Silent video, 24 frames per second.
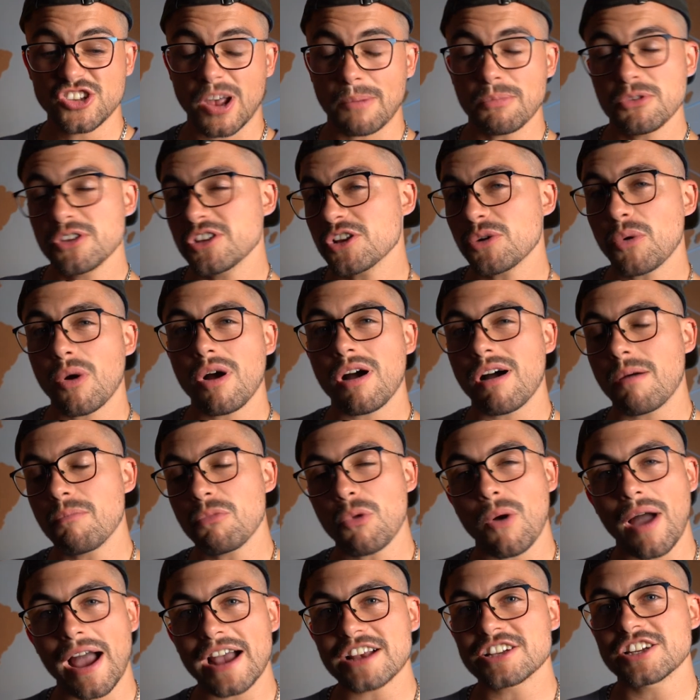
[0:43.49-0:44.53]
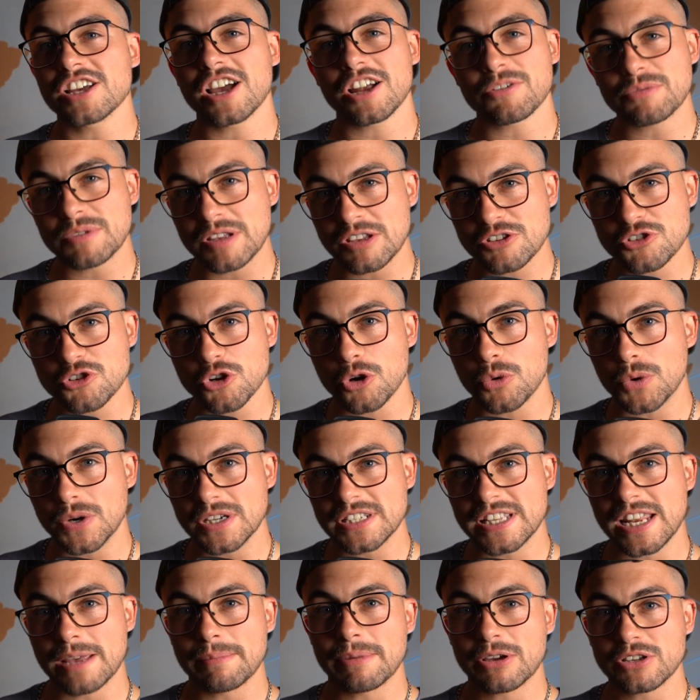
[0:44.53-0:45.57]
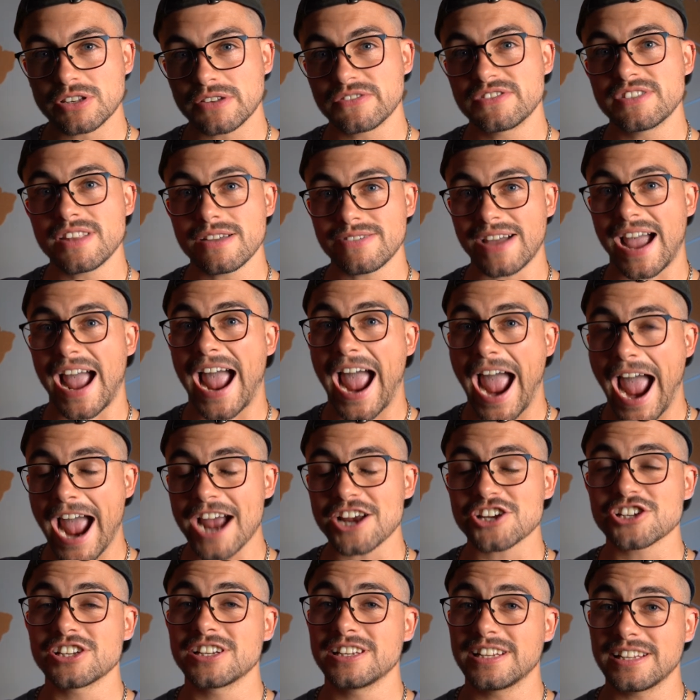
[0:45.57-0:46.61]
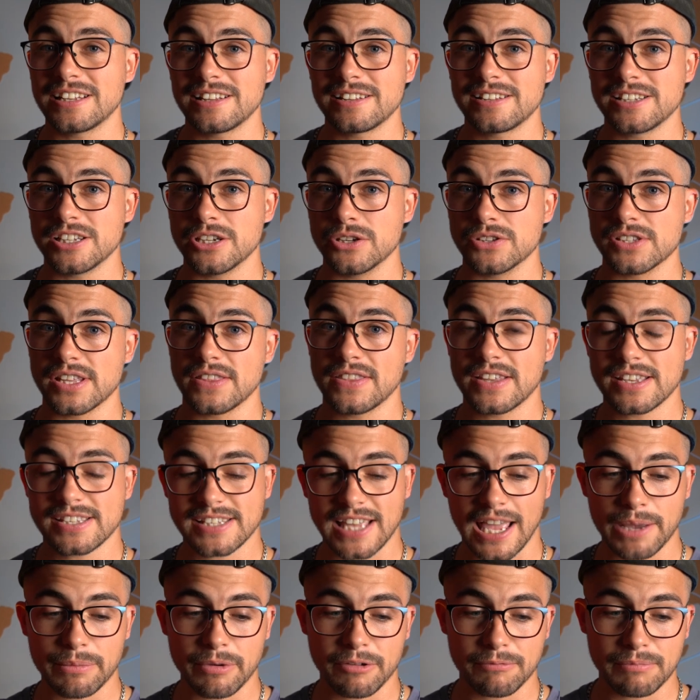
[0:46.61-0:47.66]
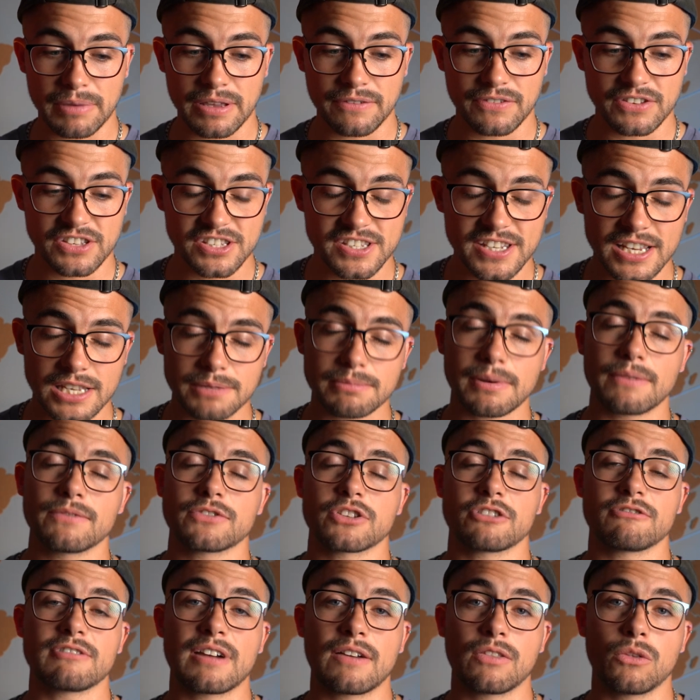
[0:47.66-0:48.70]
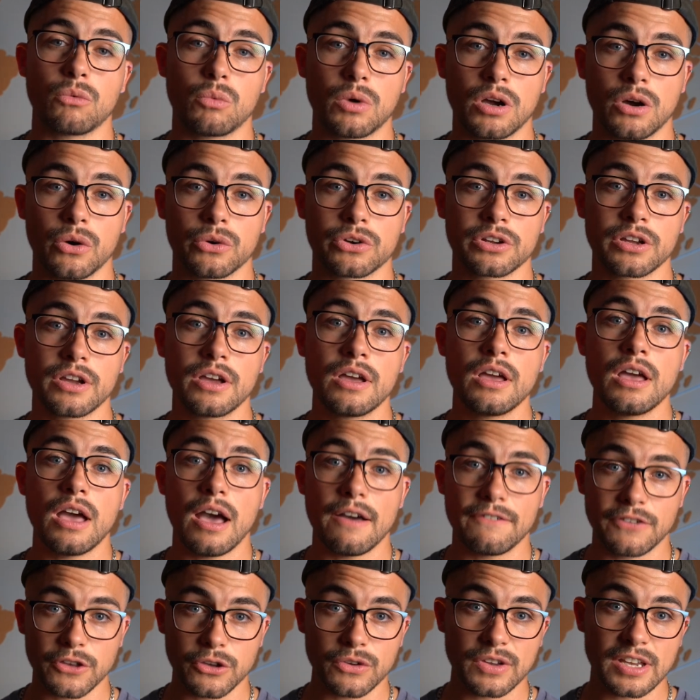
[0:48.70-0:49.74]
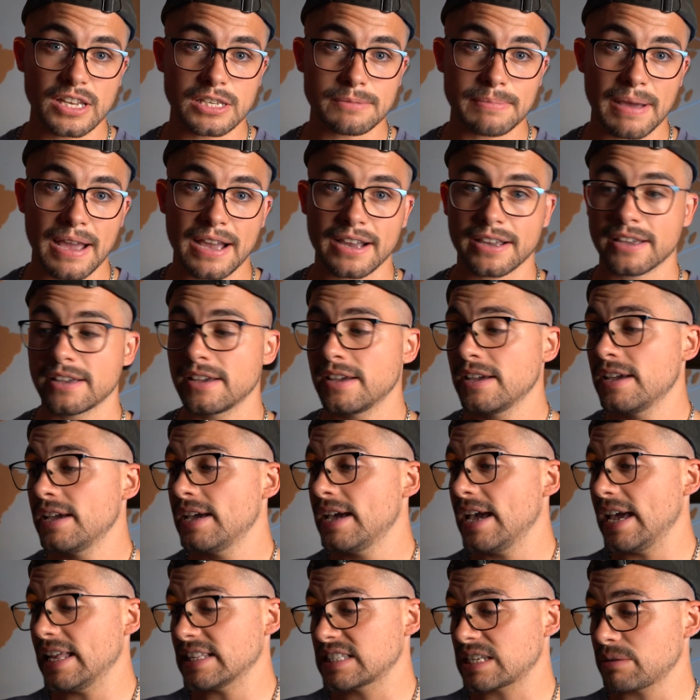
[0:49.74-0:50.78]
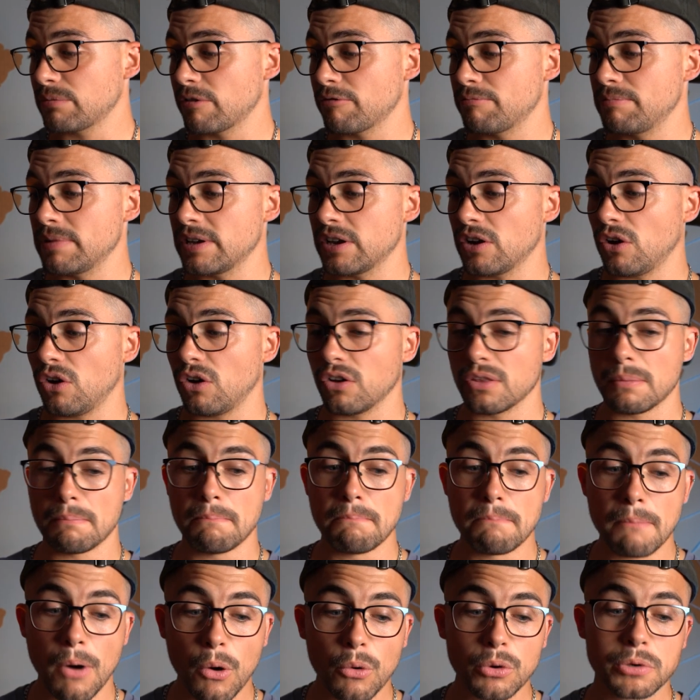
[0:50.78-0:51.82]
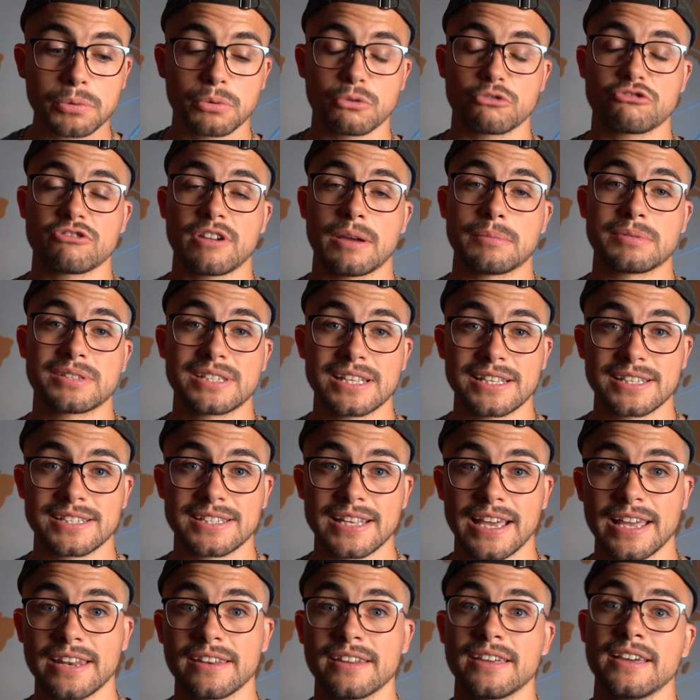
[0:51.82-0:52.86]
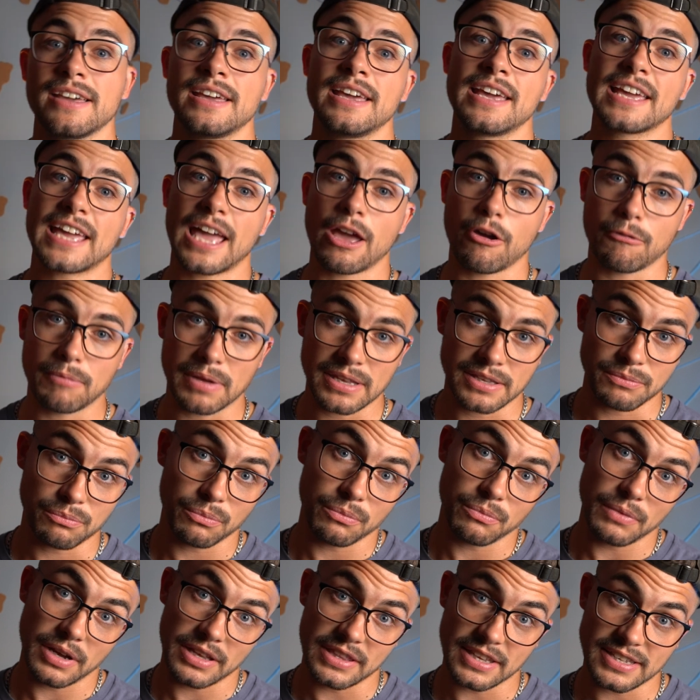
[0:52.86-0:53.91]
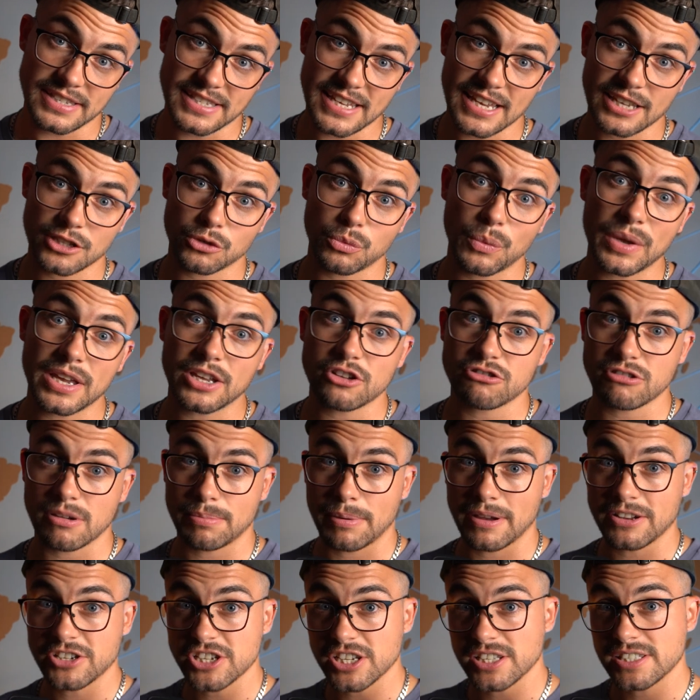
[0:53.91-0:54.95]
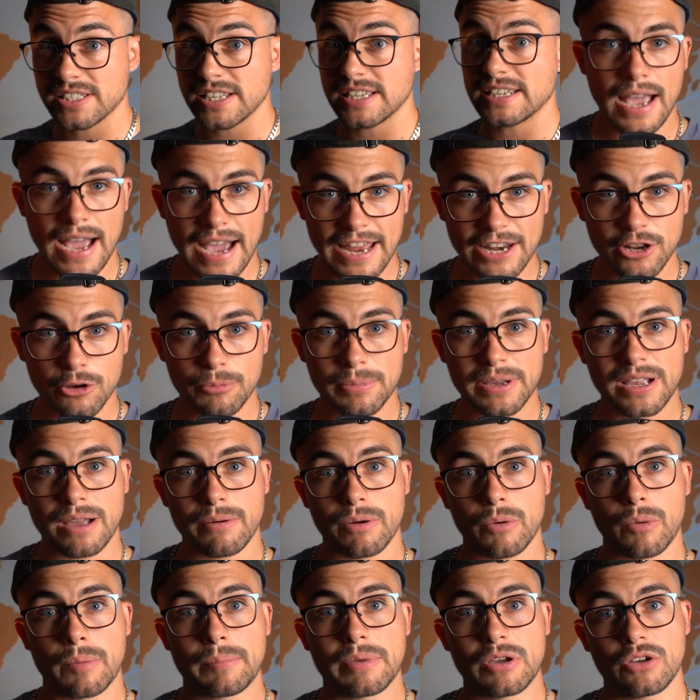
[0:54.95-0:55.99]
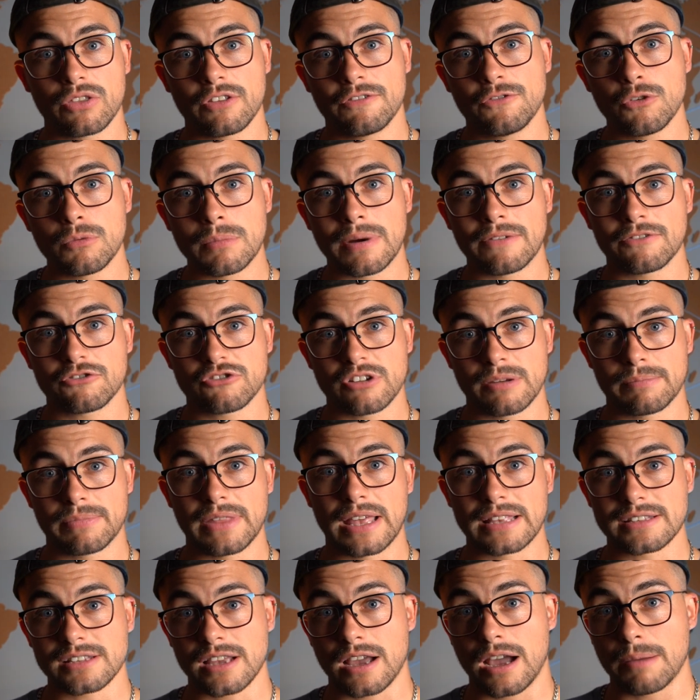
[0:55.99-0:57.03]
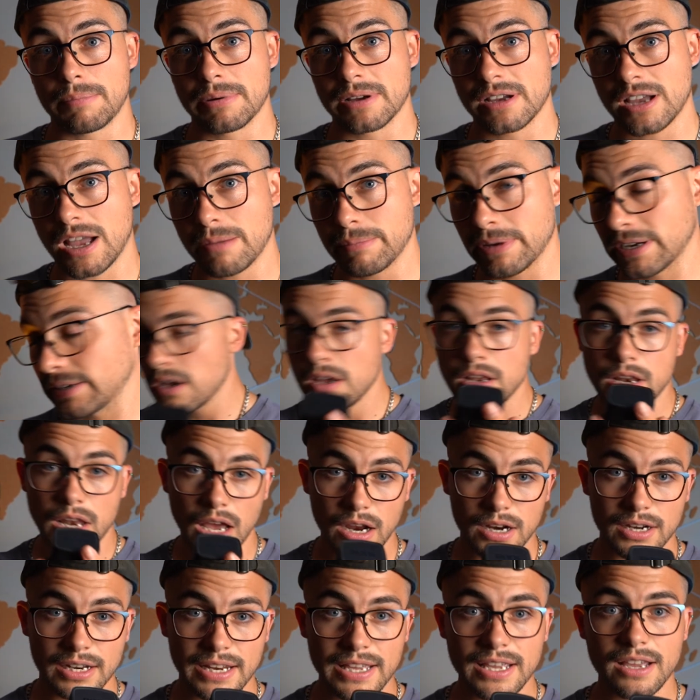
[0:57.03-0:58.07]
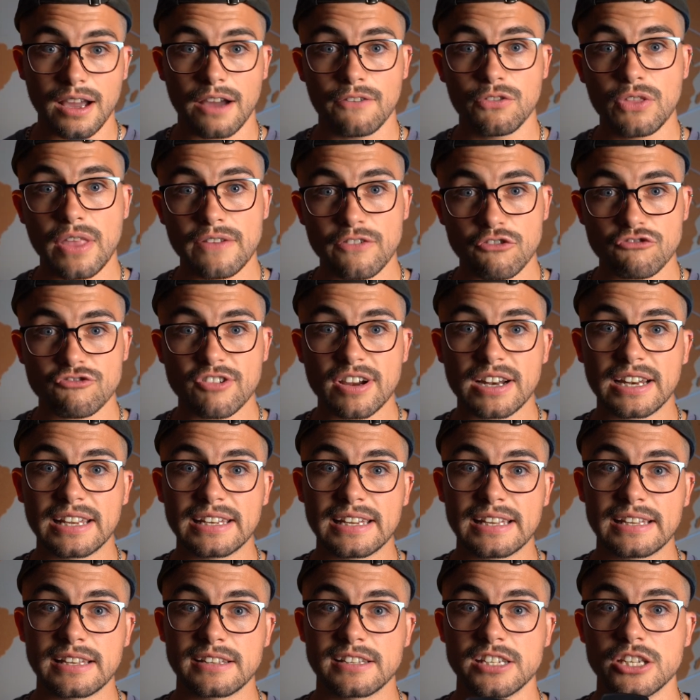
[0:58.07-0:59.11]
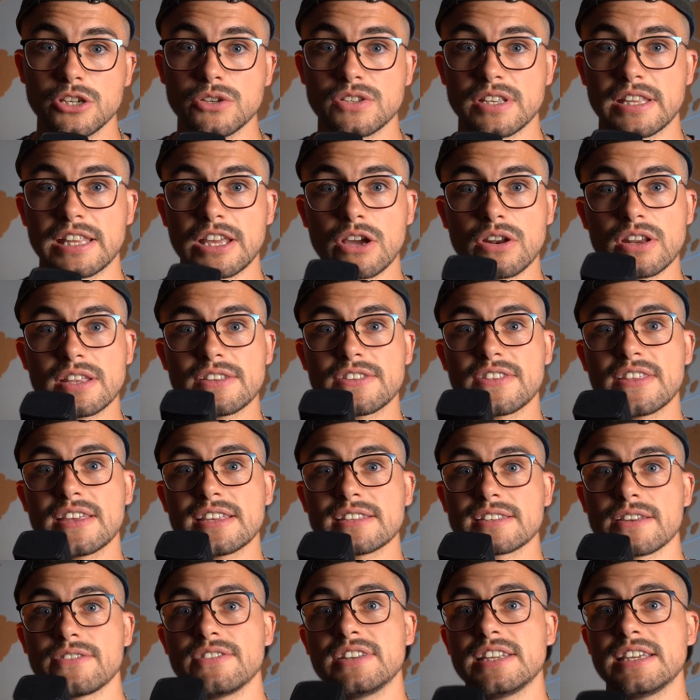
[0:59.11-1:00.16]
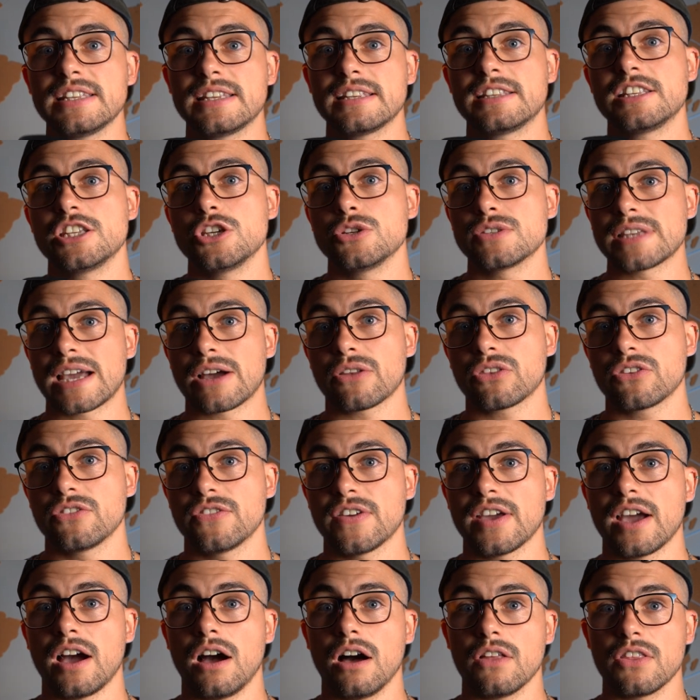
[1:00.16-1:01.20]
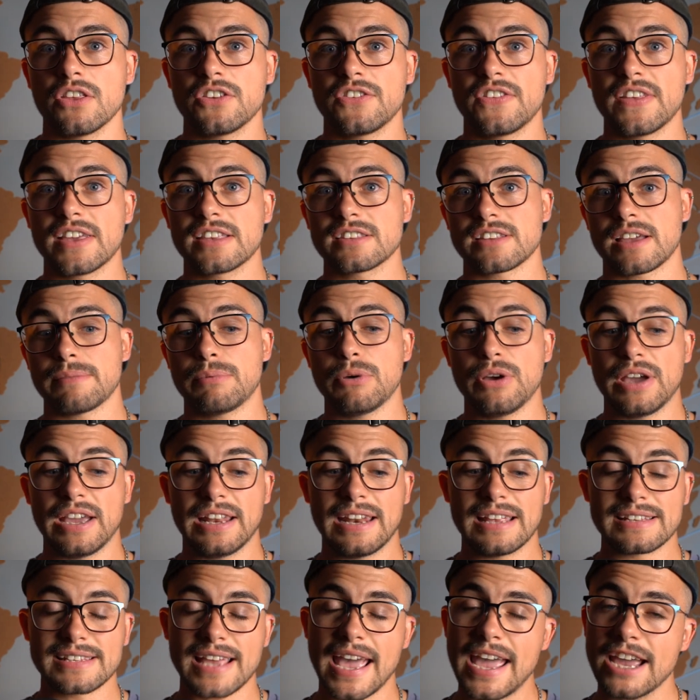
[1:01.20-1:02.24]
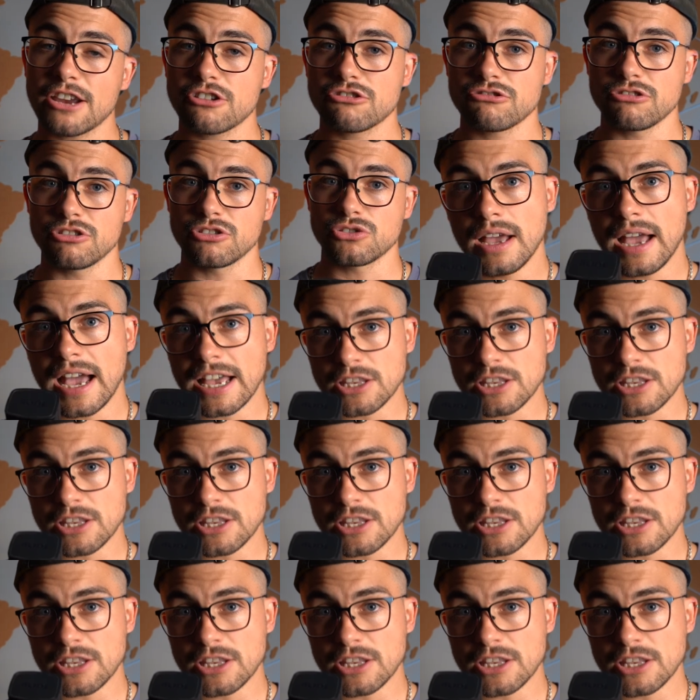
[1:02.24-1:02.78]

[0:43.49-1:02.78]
You know what, I'm not actually 100% sure what is in it because I've never actually needed to use it. This came with me for 6 months around the world a few years back. It's come with me on multiple trips since then. Came with me in a 6-week trip I just did, and it'll be coming with me on the 4-month trip that's up and coming. Luckily, I've never really needed to use it. The only things I've needed to use out of it are the things I put in as extras.